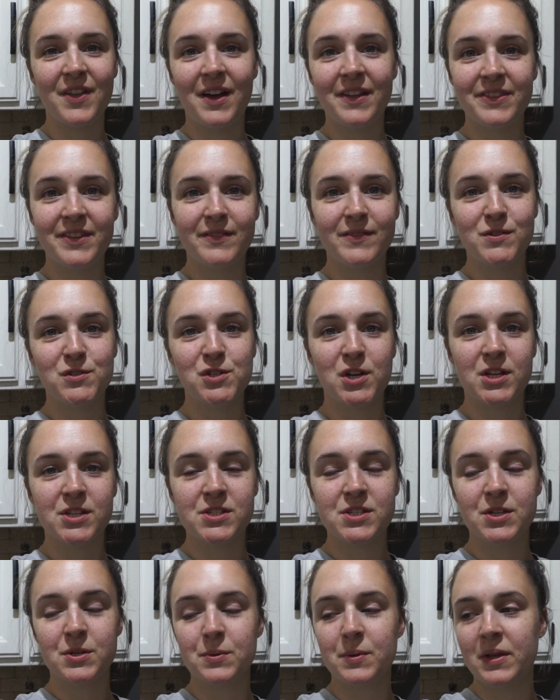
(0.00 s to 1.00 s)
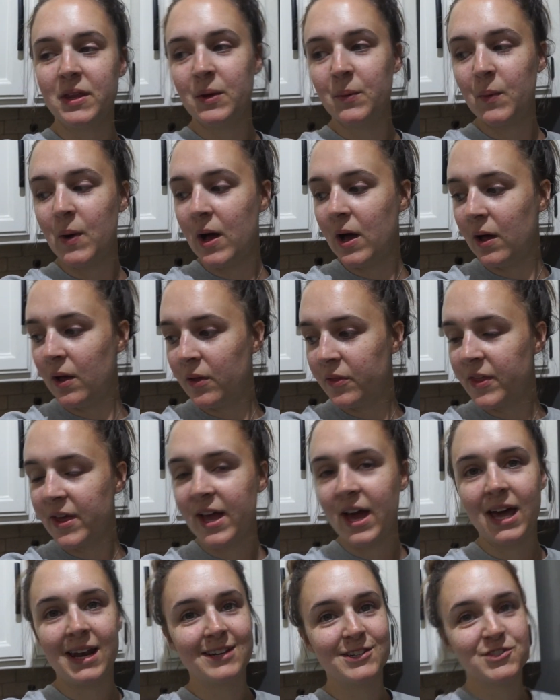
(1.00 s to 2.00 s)
they've adjusted really well. They
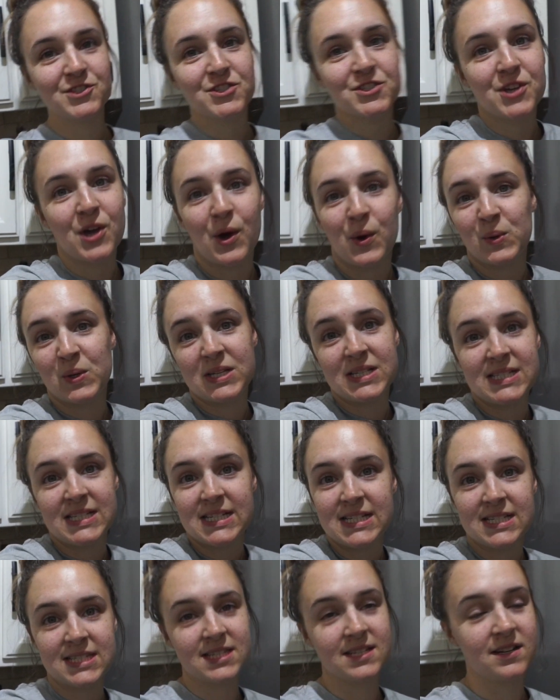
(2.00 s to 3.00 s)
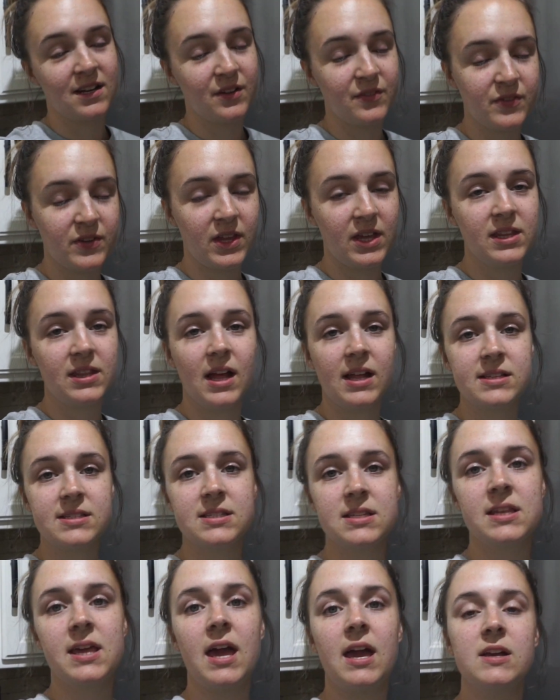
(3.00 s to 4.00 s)
kind of just coexist, and I feel like that's
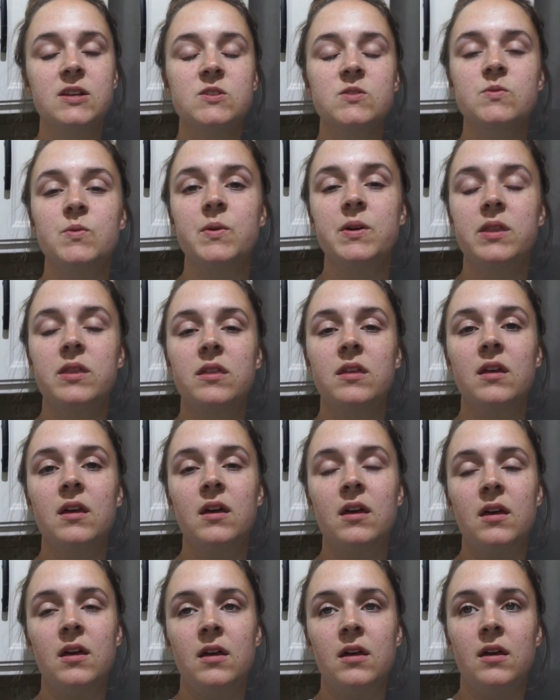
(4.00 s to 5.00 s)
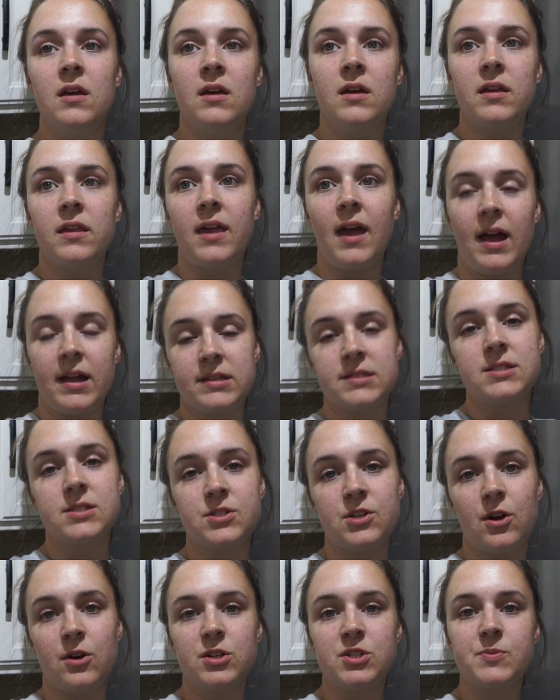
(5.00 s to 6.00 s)
the case with cats and
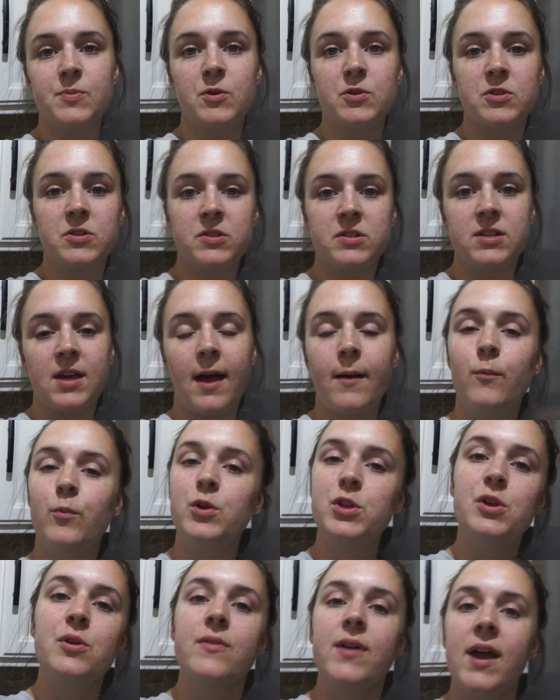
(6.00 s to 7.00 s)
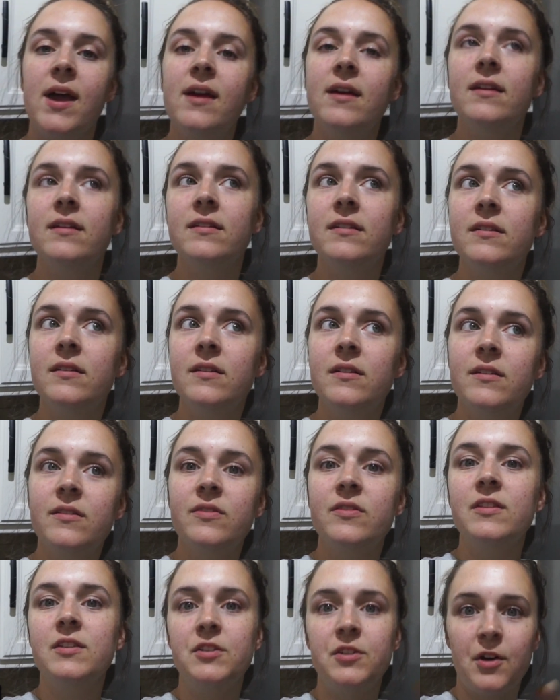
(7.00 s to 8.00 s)
dogs most of the time when you get
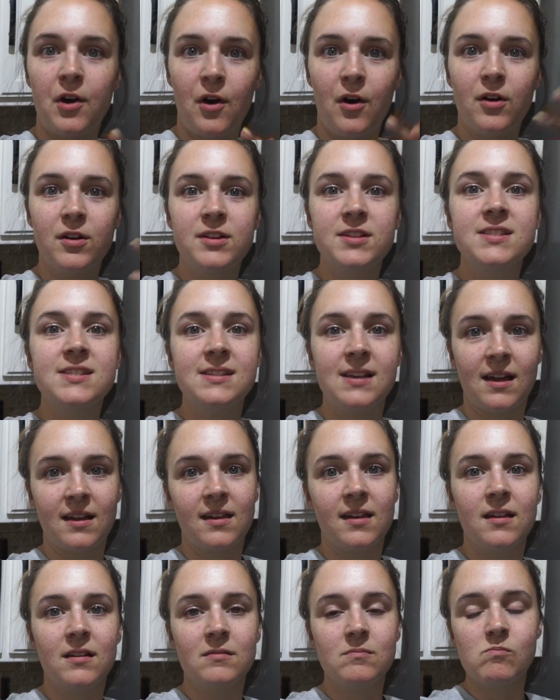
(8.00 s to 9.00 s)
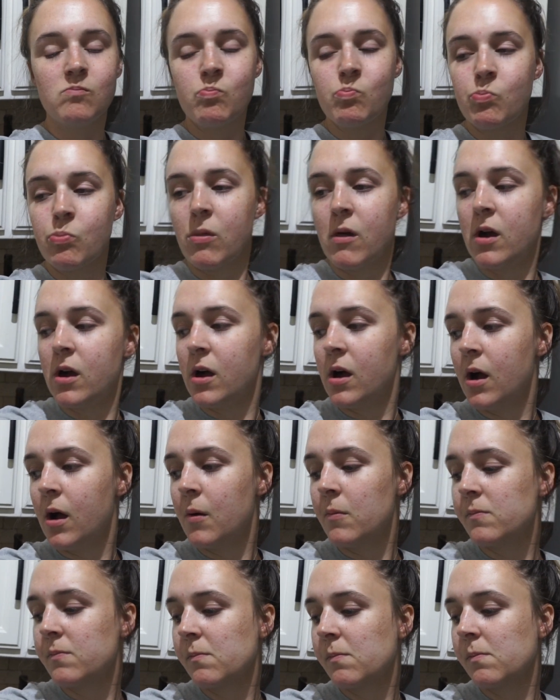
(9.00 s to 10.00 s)
the dog second,
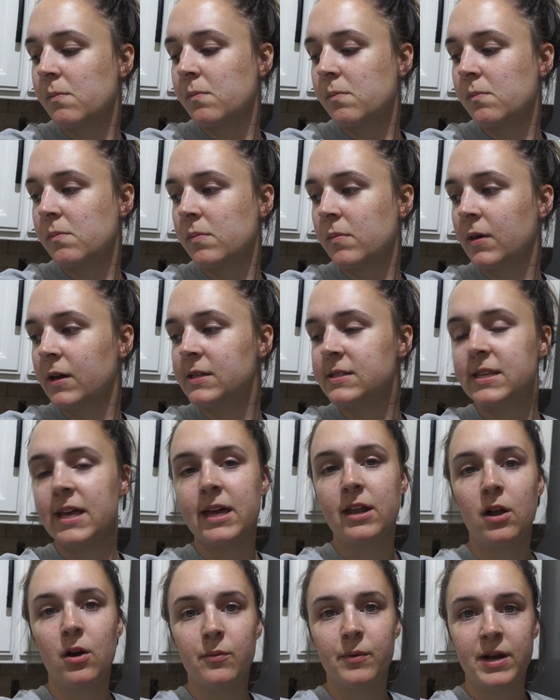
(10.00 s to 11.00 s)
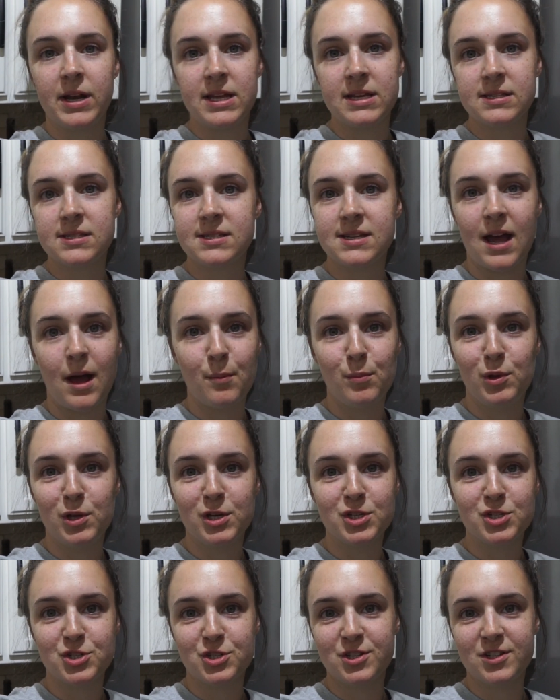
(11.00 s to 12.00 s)
because they had already
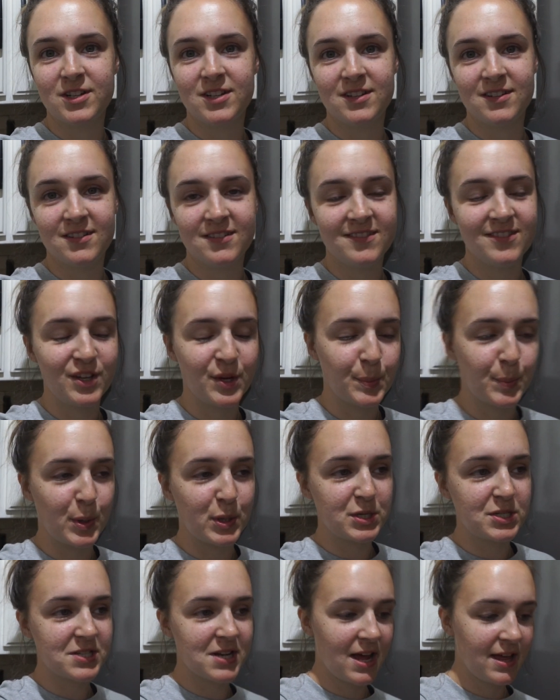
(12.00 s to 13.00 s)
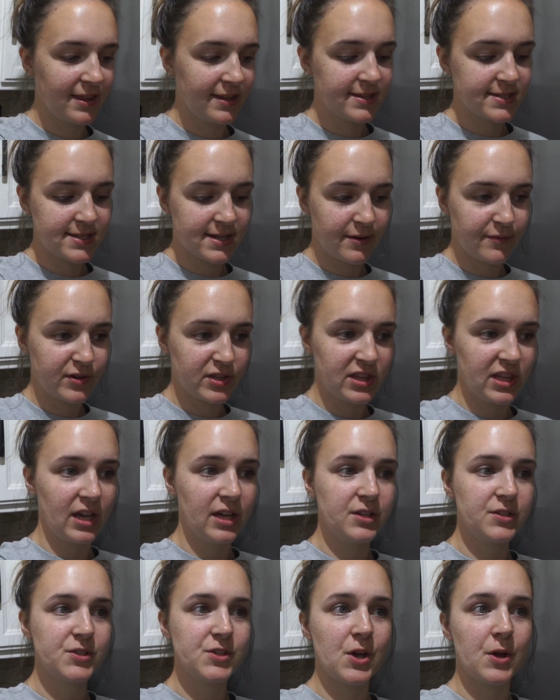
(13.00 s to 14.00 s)
established their personalities and
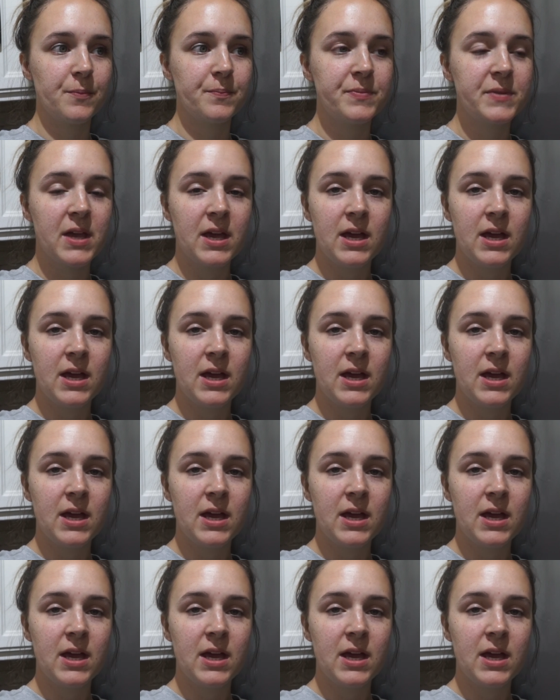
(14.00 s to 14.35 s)
everything. So